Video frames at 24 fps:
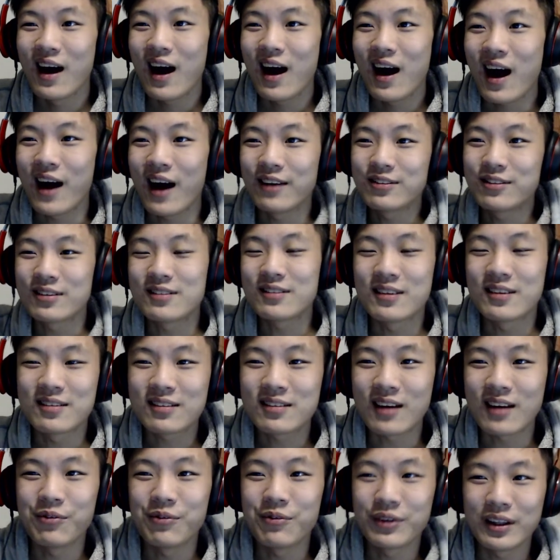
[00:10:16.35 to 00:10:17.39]
I just
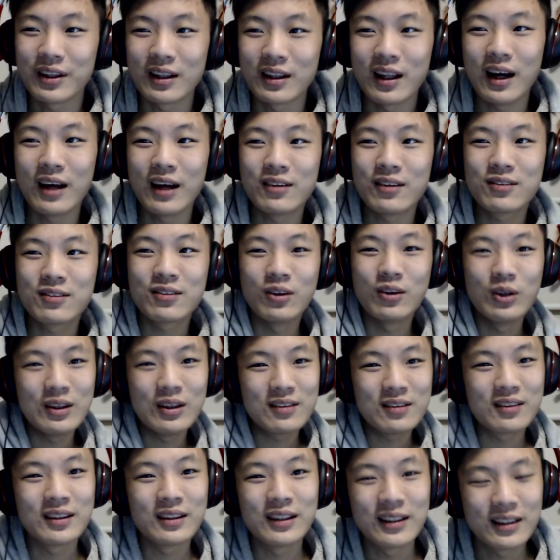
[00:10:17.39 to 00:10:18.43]
discovered the lie so
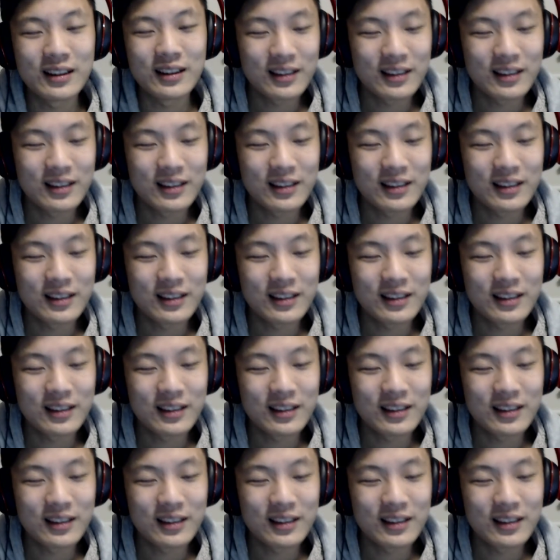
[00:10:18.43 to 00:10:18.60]
easily.